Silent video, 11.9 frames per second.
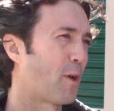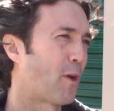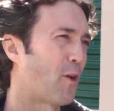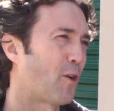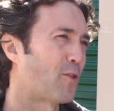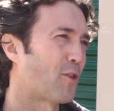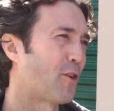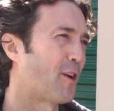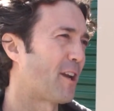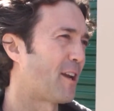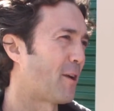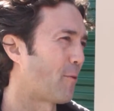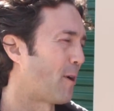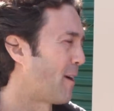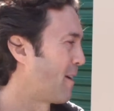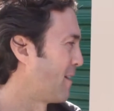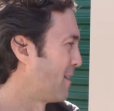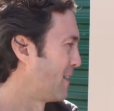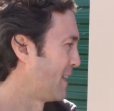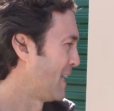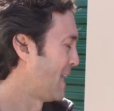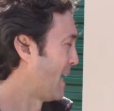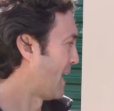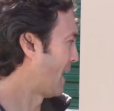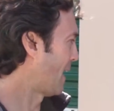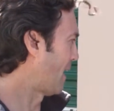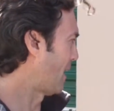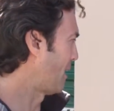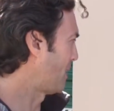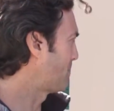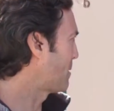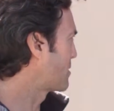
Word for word: been a long journey. What is there. it? Uh,